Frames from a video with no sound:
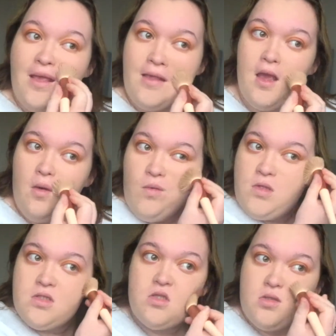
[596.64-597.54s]
yeah, what
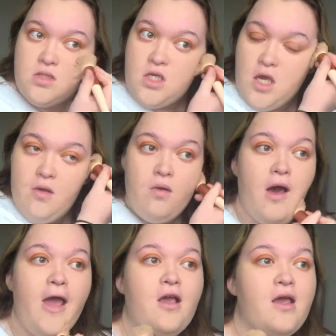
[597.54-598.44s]
do you
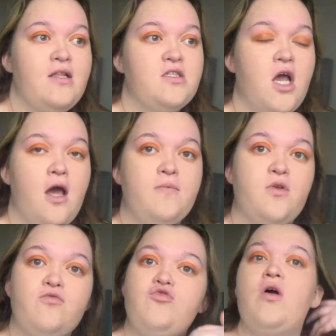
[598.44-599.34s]
like in terms
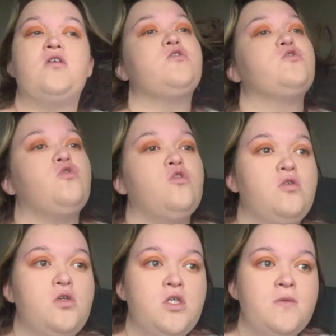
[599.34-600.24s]
of drugstore